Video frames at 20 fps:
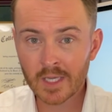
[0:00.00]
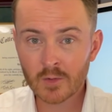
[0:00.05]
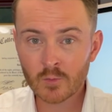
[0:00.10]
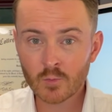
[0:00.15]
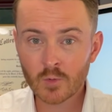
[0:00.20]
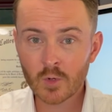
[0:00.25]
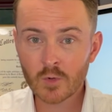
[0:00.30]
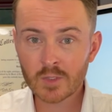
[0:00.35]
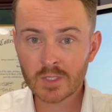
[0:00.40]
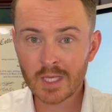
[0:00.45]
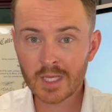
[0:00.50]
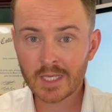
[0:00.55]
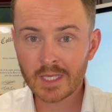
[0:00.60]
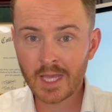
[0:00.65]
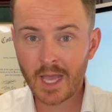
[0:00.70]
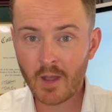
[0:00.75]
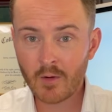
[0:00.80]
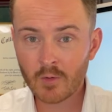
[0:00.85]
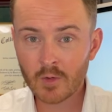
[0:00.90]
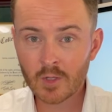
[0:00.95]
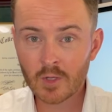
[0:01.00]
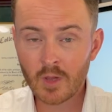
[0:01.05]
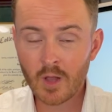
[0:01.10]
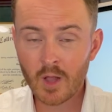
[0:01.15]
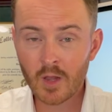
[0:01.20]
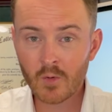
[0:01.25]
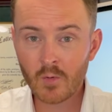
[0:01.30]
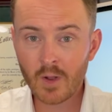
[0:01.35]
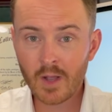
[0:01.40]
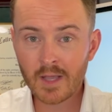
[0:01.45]
and rotate
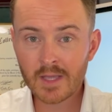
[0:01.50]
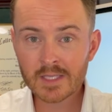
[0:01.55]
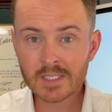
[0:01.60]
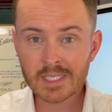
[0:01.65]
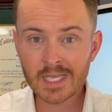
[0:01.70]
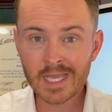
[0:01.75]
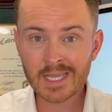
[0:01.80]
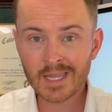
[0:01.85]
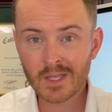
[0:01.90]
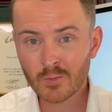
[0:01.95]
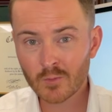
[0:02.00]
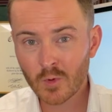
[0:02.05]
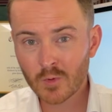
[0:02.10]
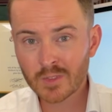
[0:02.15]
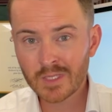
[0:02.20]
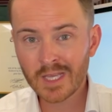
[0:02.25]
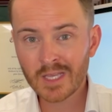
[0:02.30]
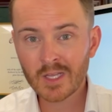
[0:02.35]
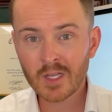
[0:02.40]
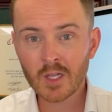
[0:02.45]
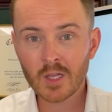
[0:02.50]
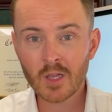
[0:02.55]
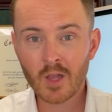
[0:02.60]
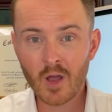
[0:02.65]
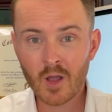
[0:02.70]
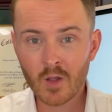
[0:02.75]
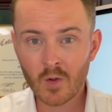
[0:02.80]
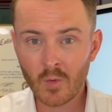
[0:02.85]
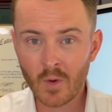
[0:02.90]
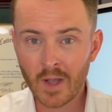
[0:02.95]
counterclockwise and then rotate
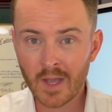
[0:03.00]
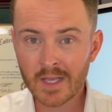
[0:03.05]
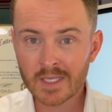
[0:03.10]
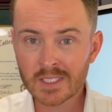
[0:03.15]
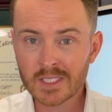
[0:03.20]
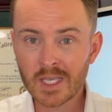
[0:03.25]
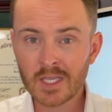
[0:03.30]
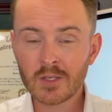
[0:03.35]
clockwise.